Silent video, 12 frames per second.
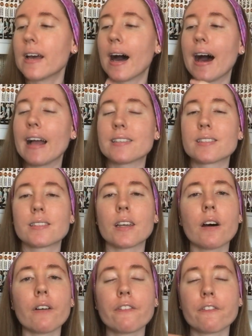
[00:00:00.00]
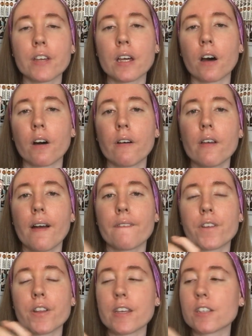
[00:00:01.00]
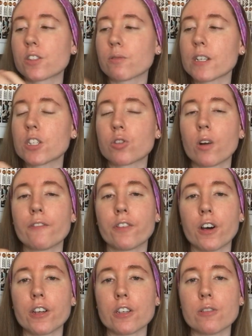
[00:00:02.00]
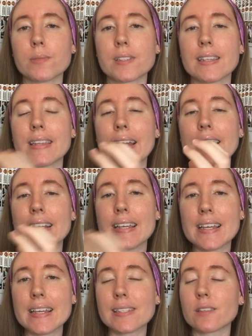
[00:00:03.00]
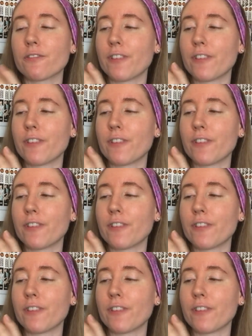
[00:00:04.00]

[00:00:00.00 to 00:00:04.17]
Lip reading: I still feel for these 3 short volumes that it is